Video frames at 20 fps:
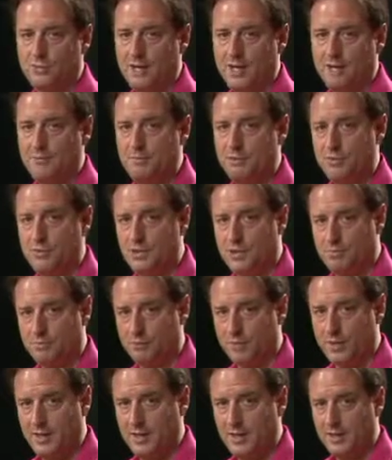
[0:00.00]
let music
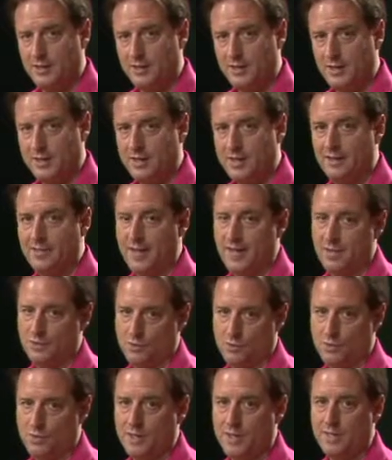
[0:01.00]
breathe, and that's
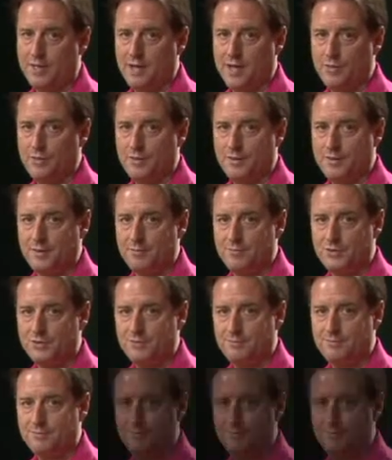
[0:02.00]
where we get our rhythms.